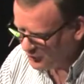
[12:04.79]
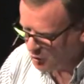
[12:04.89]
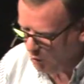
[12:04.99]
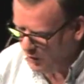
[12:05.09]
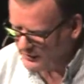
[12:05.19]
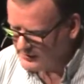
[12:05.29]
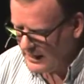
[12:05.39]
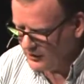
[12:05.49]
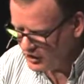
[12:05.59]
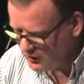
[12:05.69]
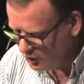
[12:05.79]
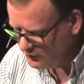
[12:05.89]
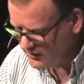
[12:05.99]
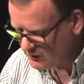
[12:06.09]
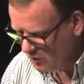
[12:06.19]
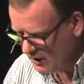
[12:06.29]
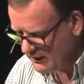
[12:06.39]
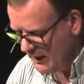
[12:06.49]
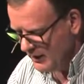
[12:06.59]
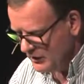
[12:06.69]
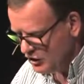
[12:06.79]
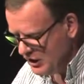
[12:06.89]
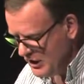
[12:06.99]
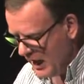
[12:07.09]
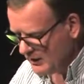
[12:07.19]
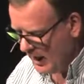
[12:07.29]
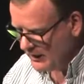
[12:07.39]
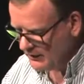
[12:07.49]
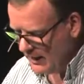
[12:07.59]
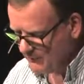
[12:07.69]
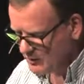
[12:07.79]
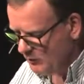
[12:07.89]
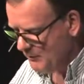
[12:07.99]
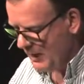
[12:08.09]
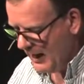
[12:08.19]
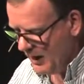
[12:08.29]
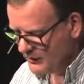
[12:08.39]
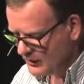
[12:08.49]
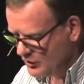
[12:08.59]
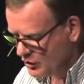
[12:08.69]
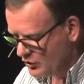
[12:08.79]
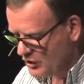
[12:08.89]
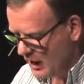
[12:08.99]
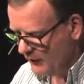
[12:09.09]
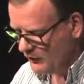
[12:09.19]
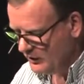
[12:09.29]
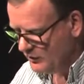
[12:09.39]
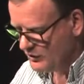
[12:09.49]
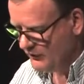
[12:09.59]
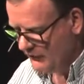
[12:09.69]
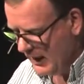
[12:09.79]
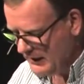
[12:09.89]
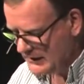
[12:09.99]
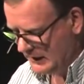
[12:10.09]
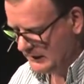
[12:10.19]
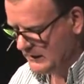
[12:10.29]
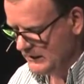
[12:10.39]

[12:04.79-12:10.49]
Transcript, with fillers: coins, she loses one. Does she not light a lamp, sweep the house, and search carefully until she finds it?